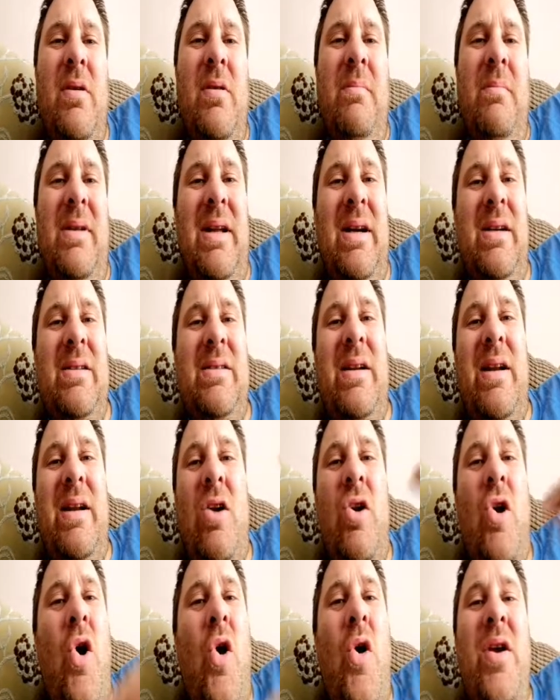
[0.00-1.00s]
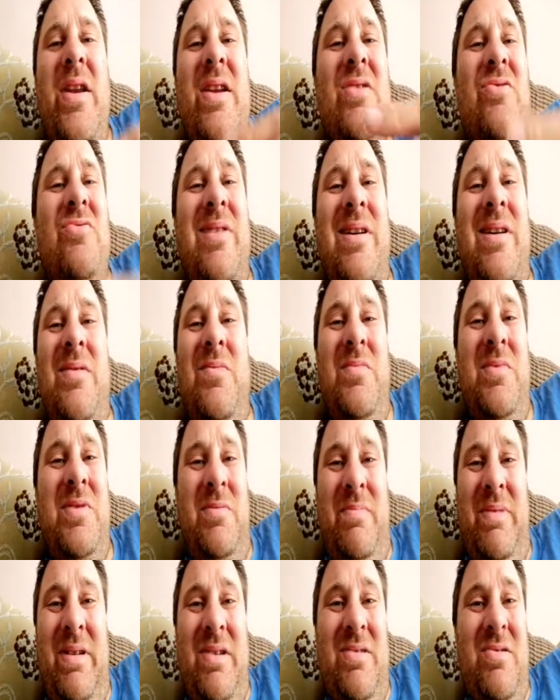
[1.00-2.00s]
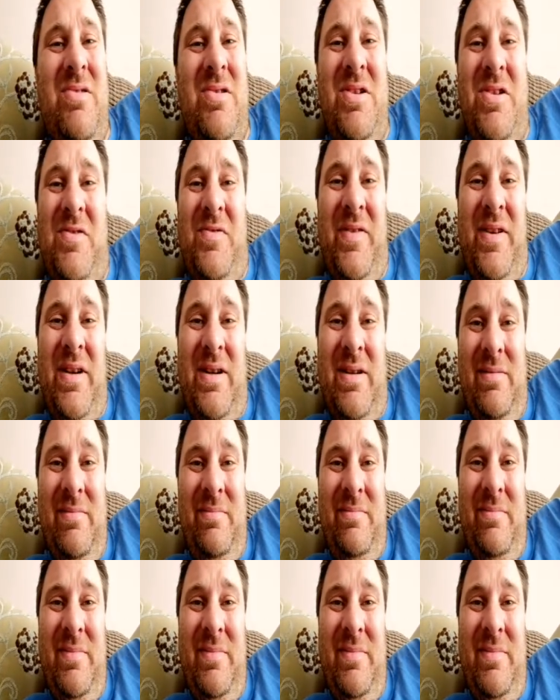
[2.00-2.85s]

But like I said, a coin is round, but it's not a sphere.